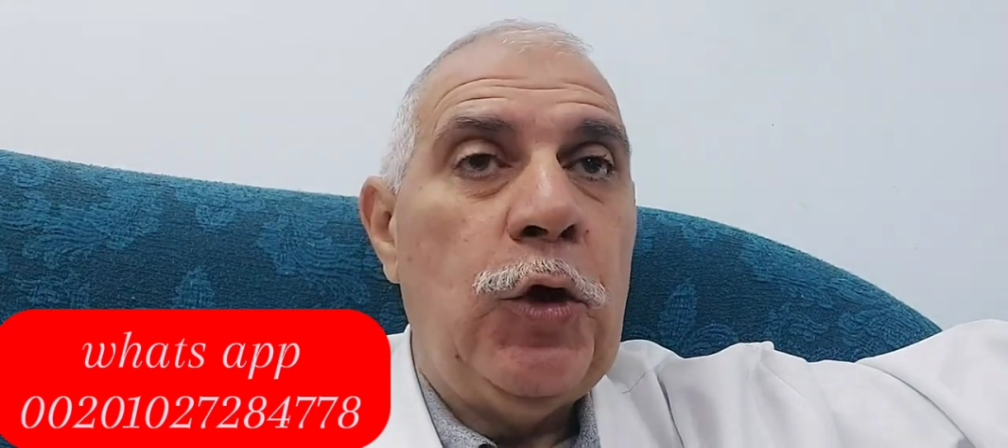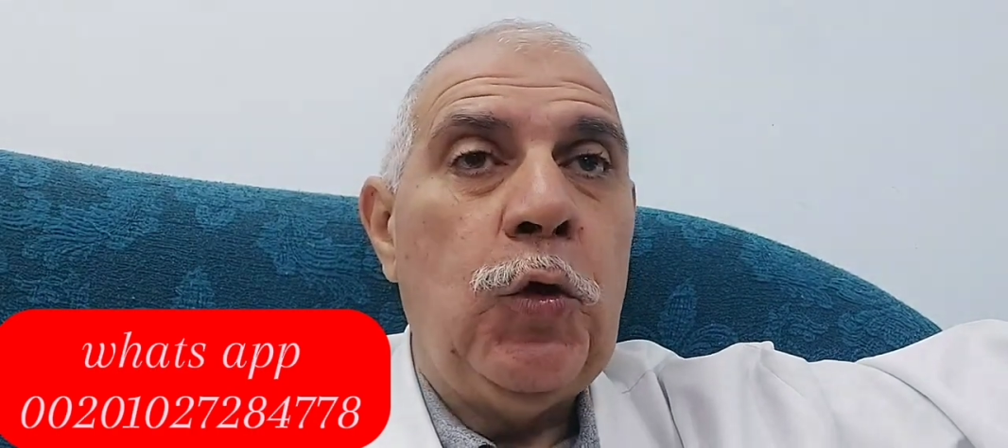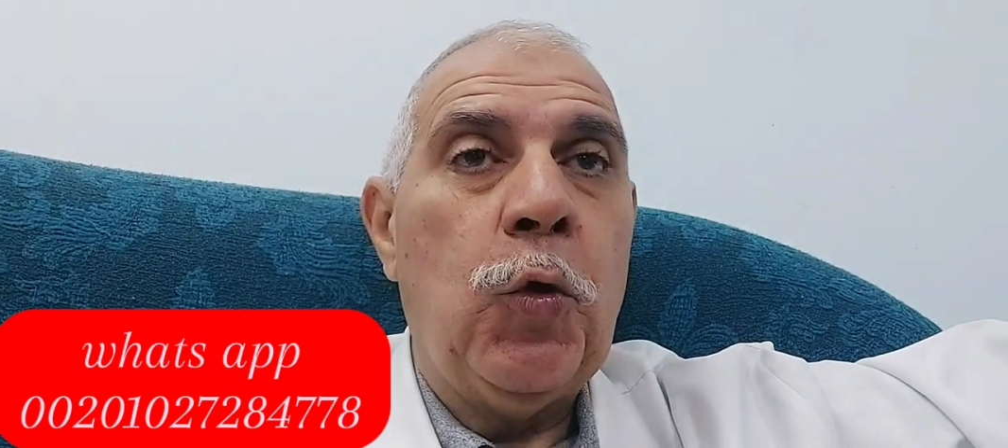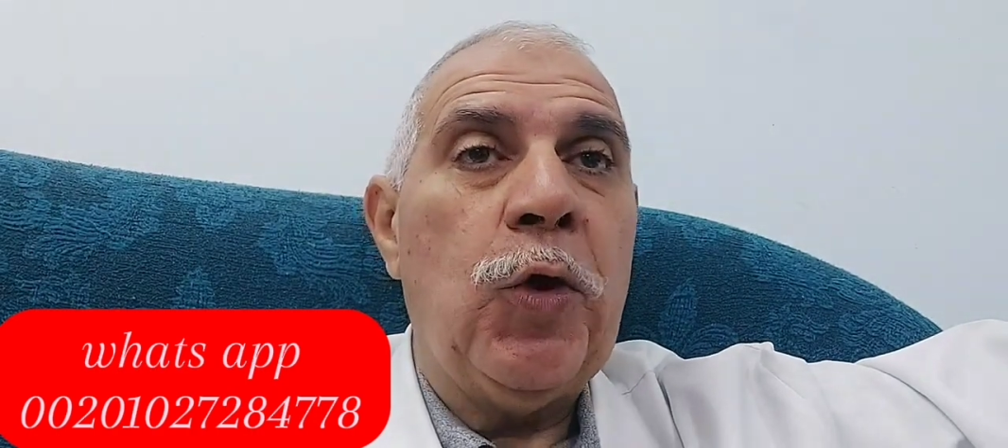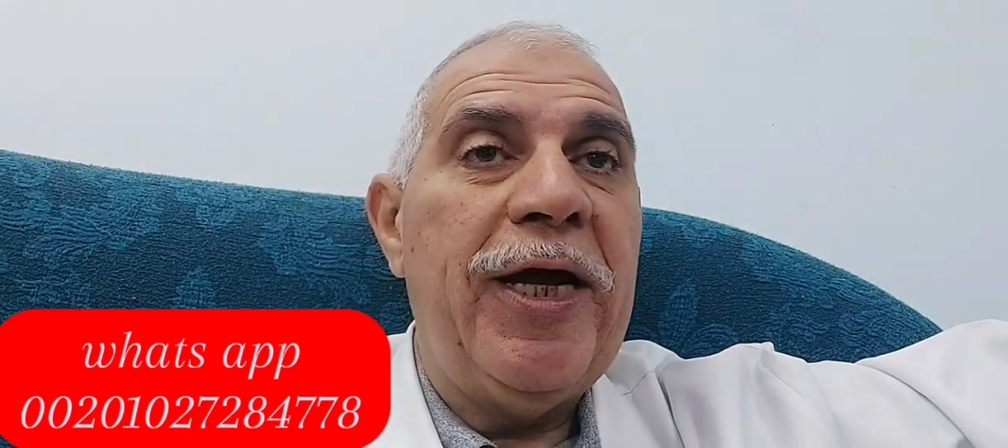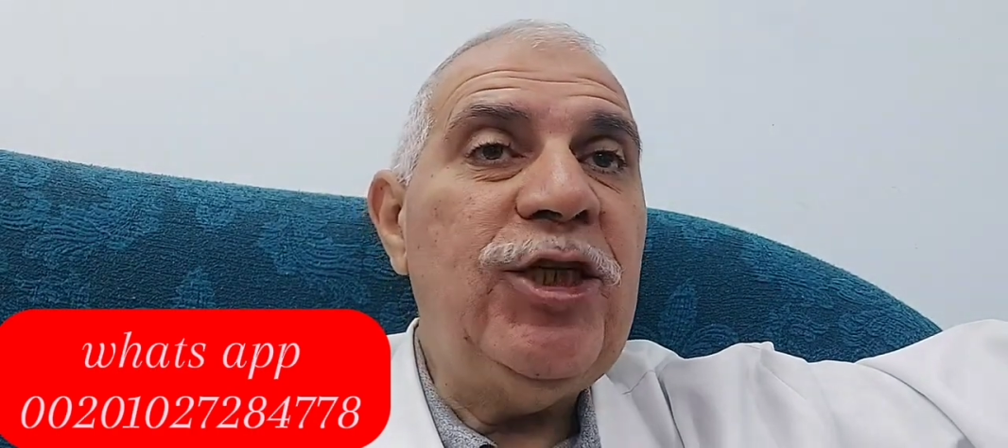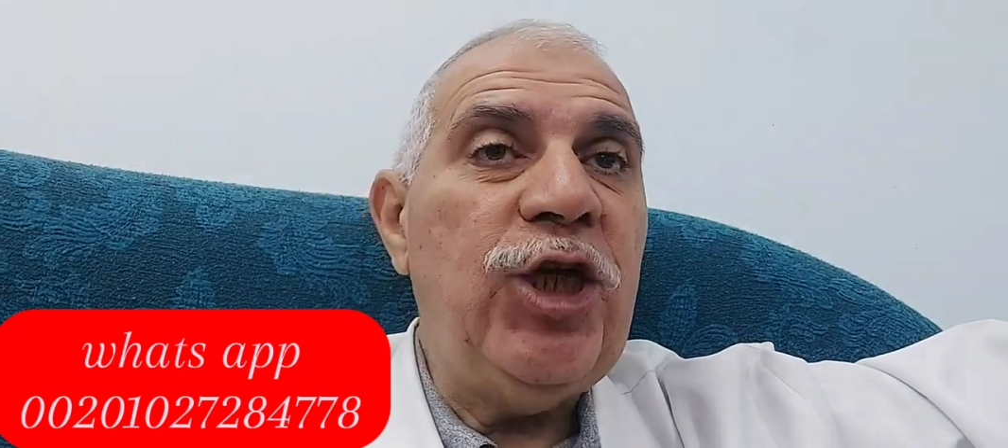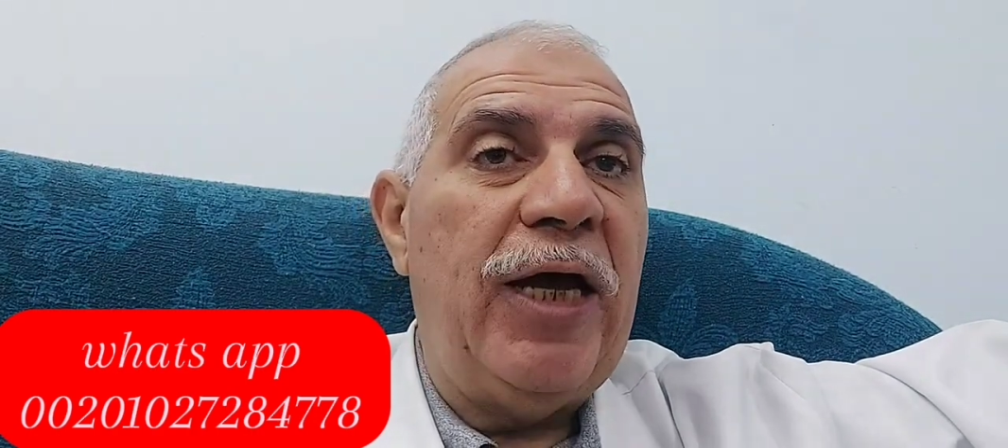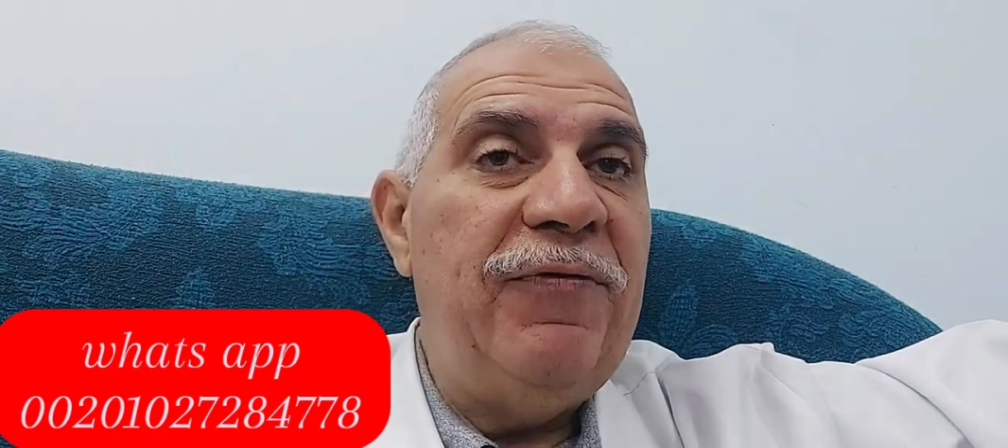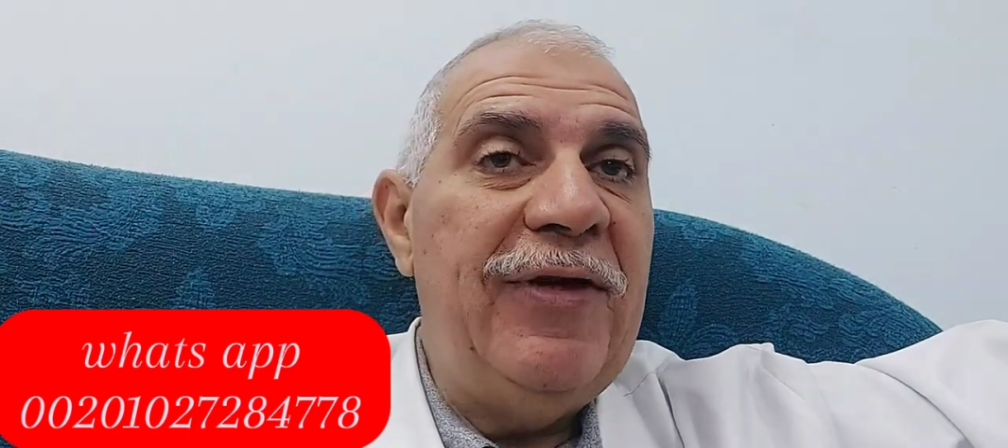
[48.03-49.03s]
Your
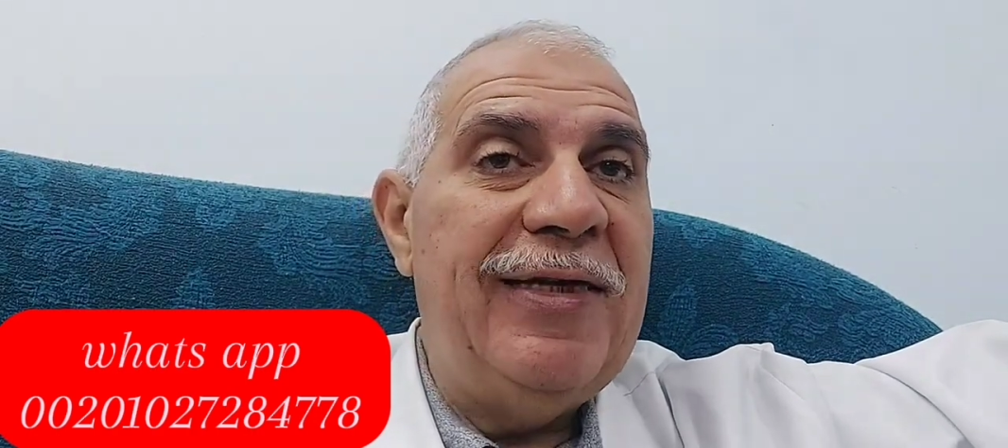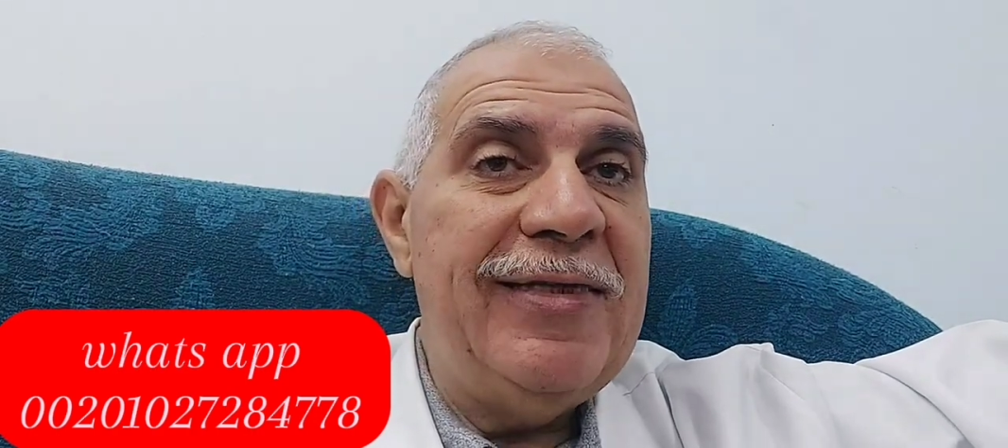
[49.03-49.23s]
HIV